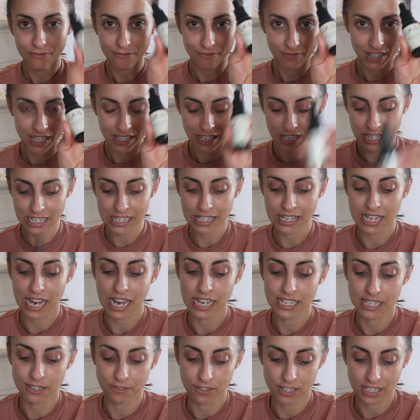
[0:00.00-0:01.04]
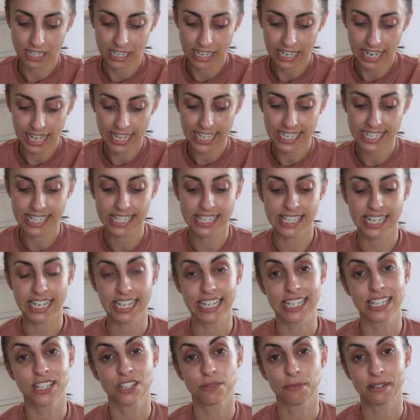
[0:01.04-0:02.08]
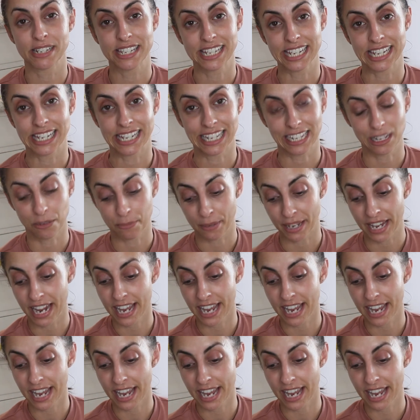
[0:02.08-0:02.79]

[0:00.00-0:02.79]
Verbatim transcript: So there's that. So I'm just going to let that sink into my skin a little bit.